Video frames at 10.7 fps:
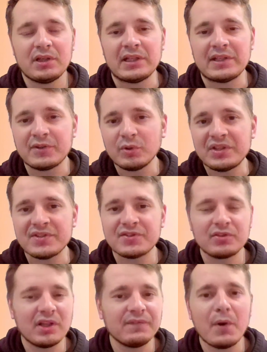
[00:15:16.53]
And I know that is
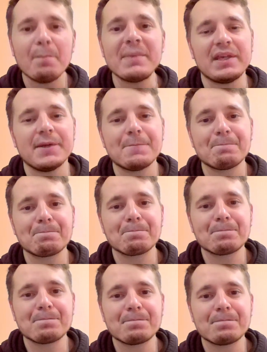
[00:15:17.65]
not for me,
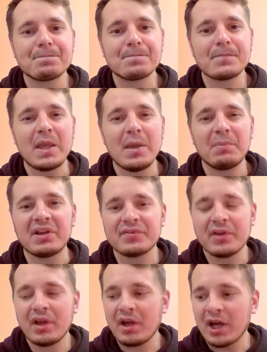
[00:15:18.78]

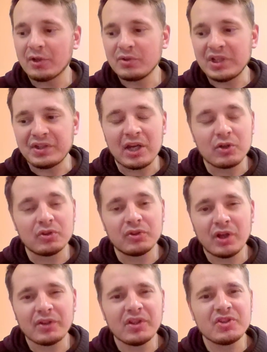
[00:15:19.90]
because I know that I could
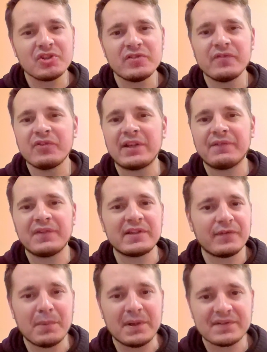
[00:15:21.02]
not achieve great
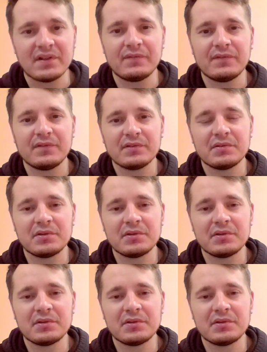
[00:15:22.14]
things for myself.